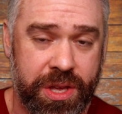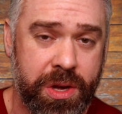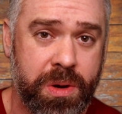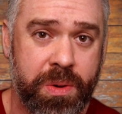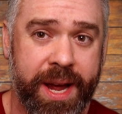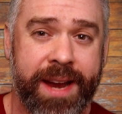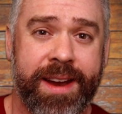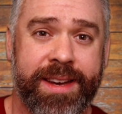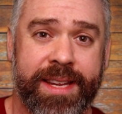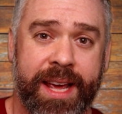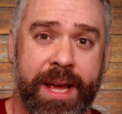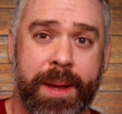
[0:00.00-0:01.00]
you
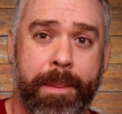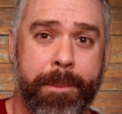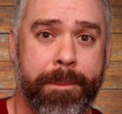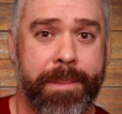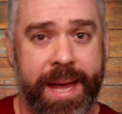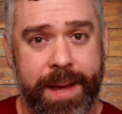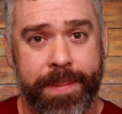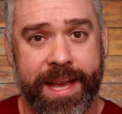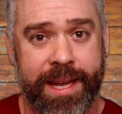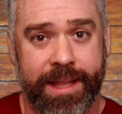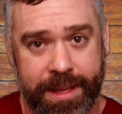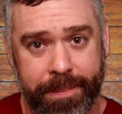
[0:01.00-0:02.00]
and
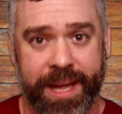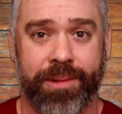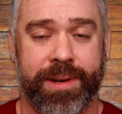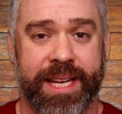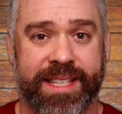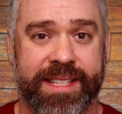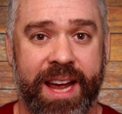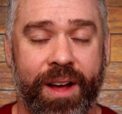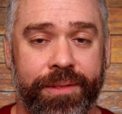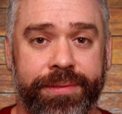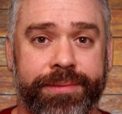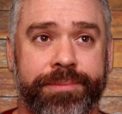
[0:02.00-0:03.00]
maybe the mountain
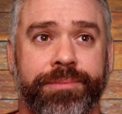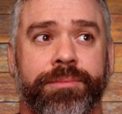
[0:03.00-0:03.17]
itself.